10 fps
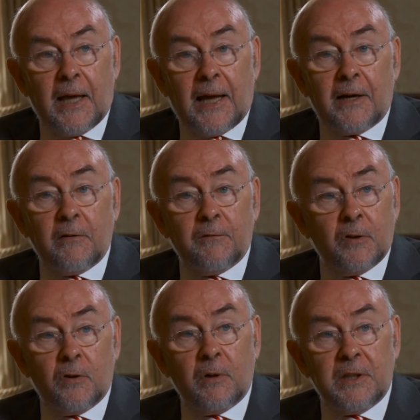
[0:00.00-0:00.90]
And who've
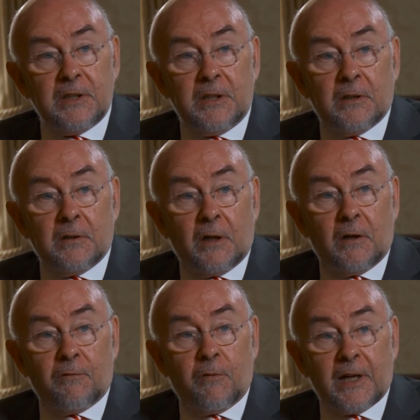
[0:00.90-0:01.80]
no idea
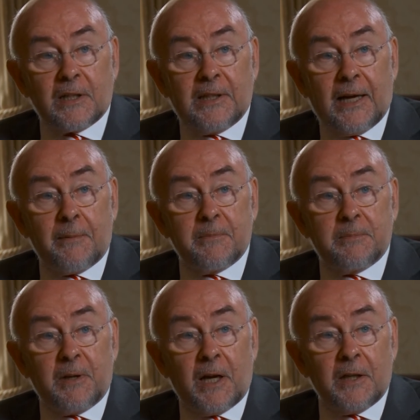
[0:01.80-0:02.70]
of what actually happens
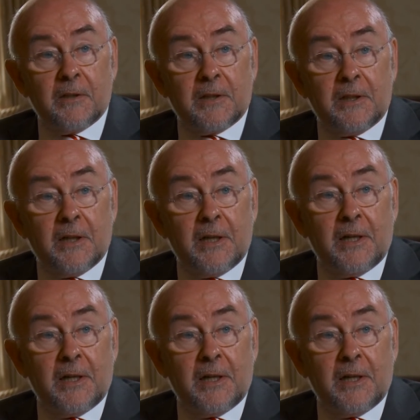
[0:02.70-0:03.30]
behind the